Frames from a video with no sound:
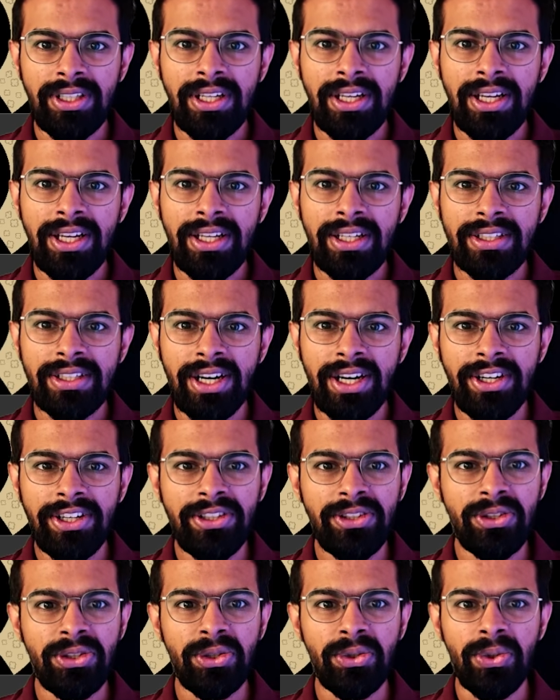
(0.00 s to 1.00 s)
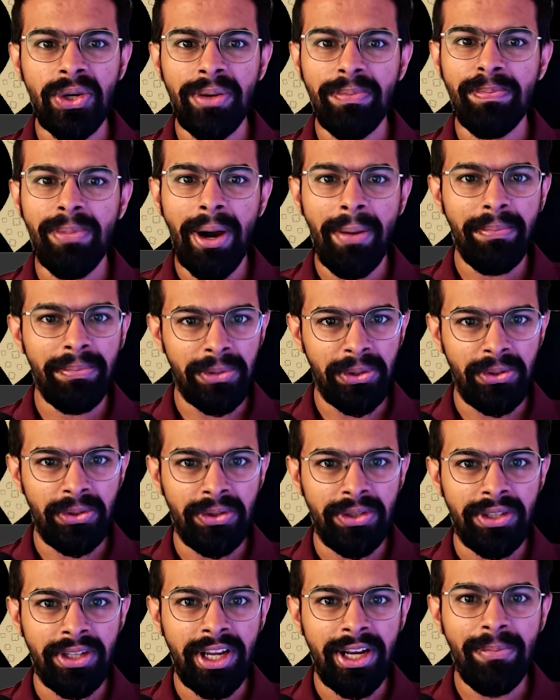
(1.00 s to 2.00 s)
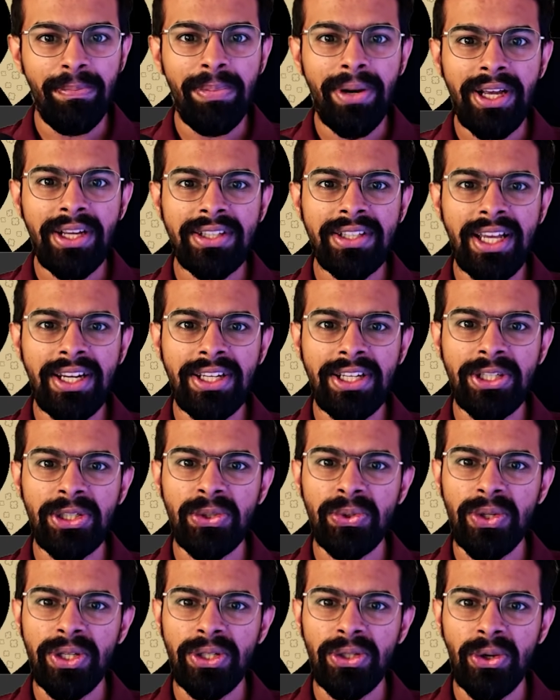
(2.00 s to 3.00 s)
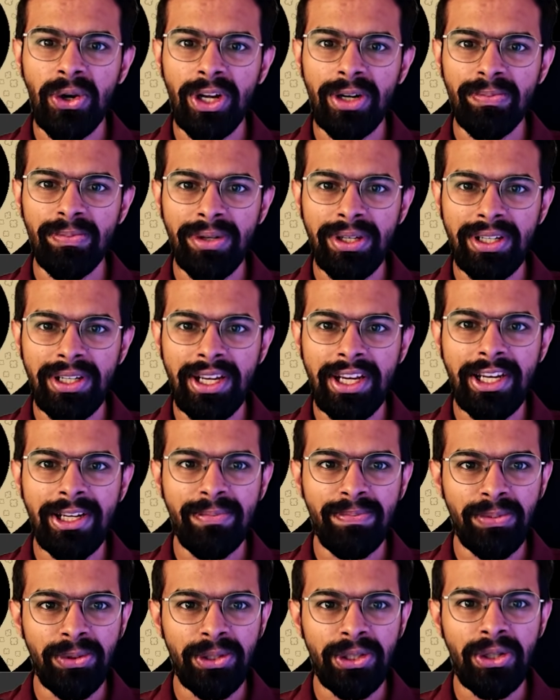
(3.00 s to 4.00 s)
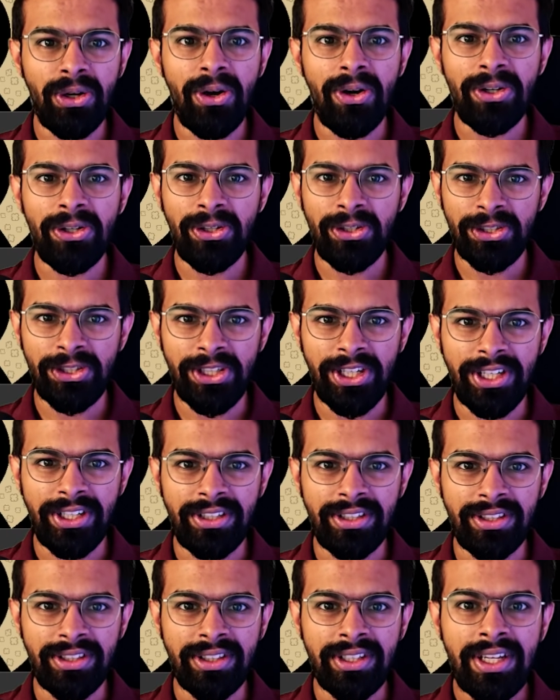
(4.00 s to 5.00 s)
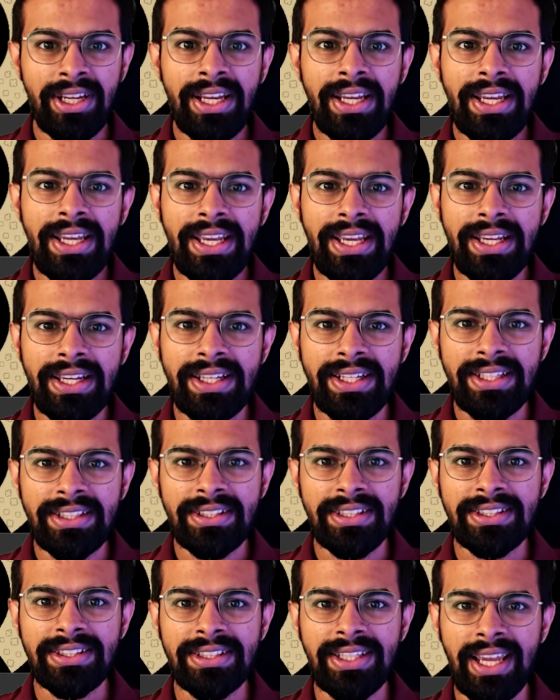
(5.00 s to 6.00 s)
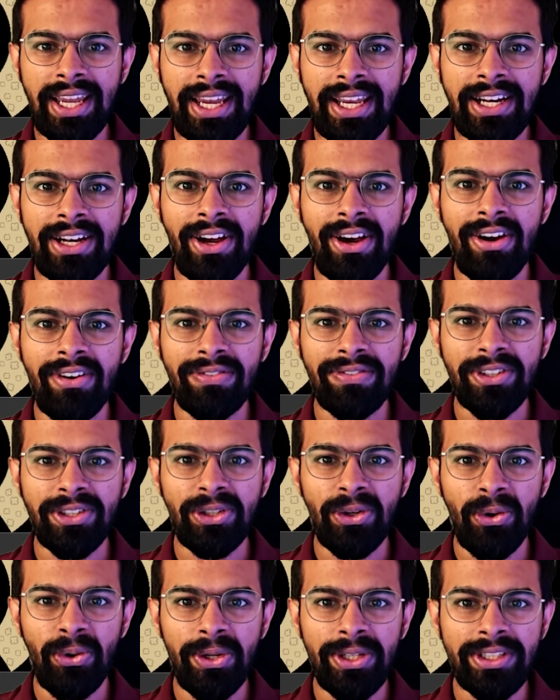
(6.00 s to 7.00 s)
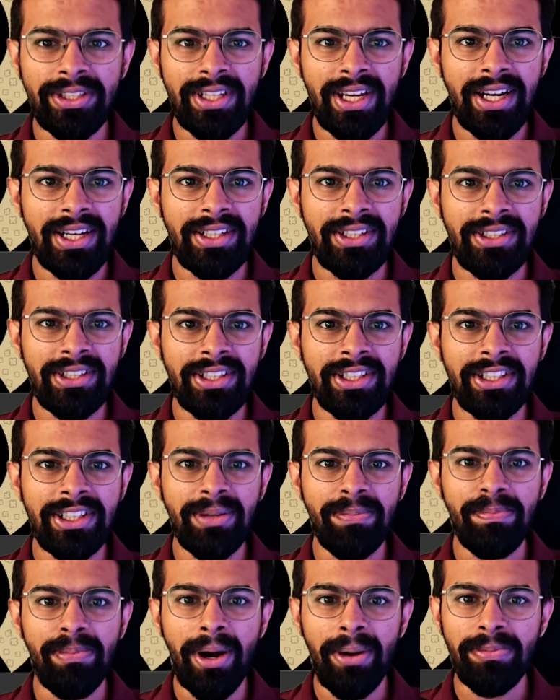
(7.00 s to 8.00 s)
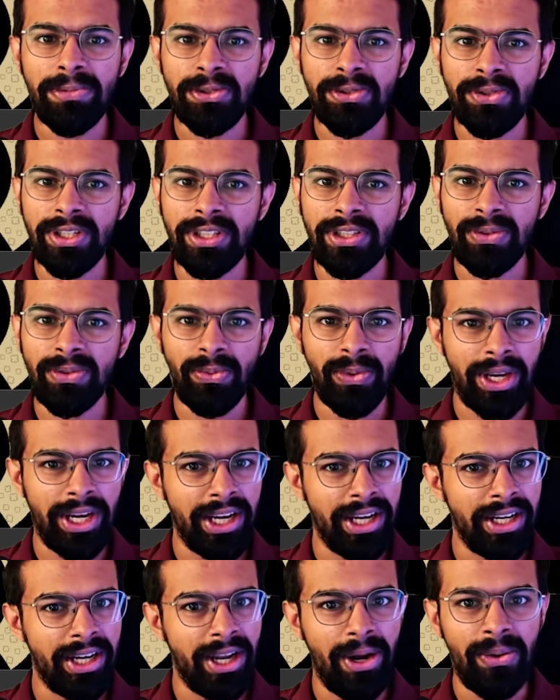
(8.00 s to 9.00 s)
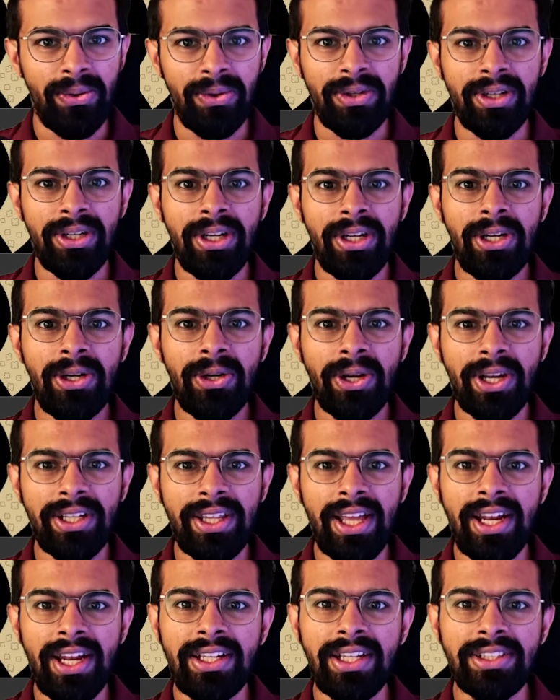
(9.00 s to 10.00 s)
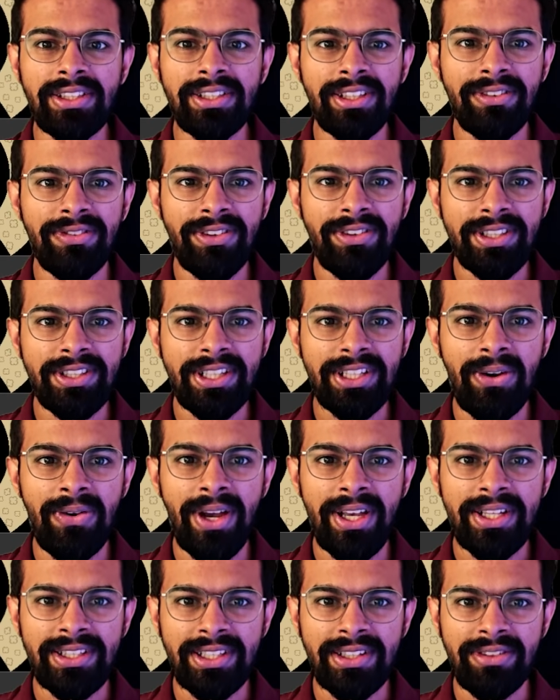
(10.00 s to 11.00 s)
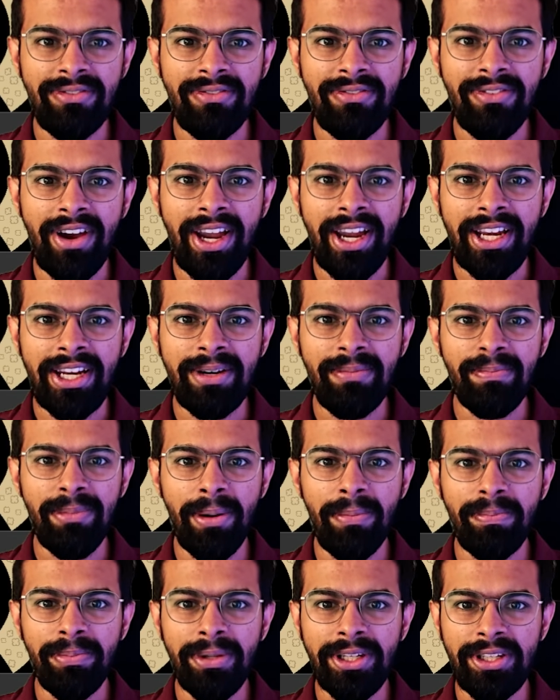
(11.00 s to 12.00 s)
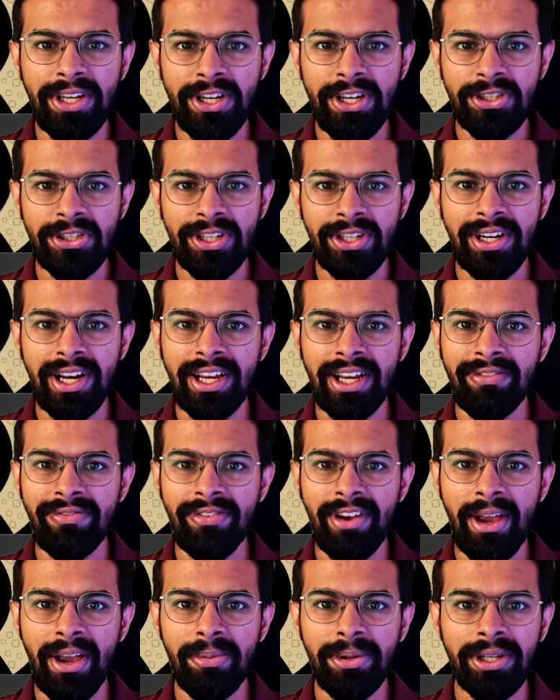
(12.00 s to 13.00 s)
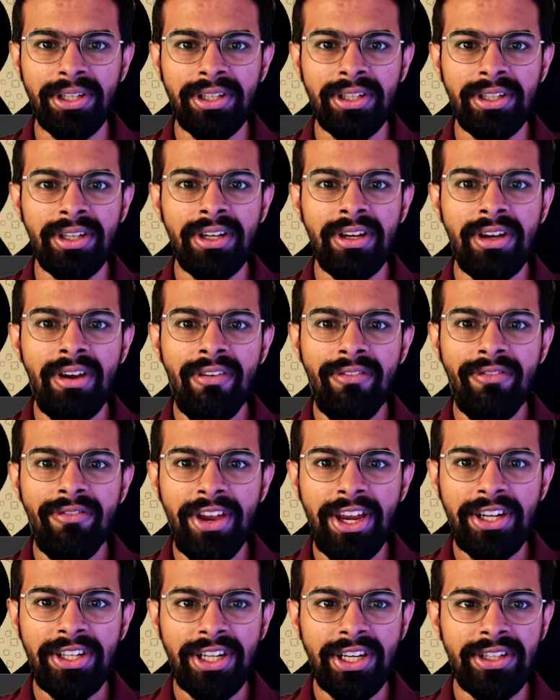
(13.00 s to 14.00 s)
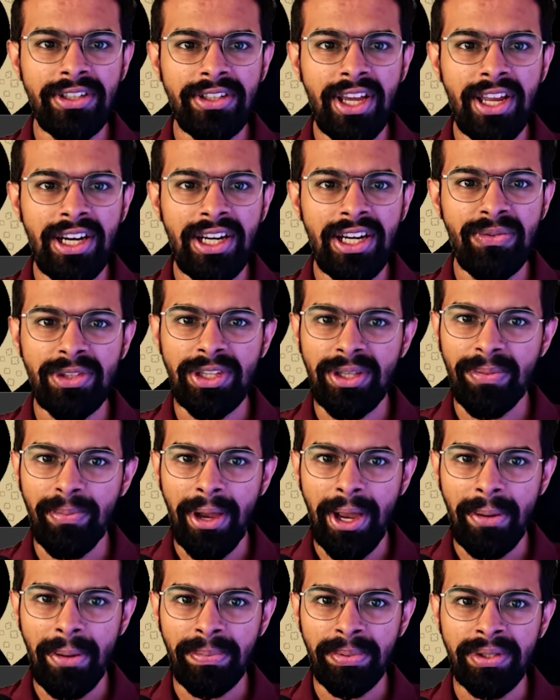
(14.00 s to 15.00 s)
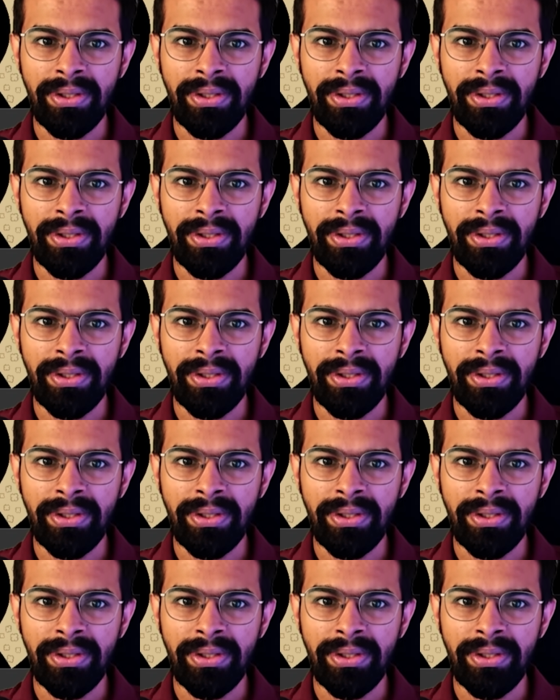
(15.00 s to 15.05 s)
run it through a bump node and plug that into a normal input on your shader. Increase the scale of the noise and turn the bump strength way down. Look at that, the surface now has a fine bumpy texture like fabric, faked entirely with a map.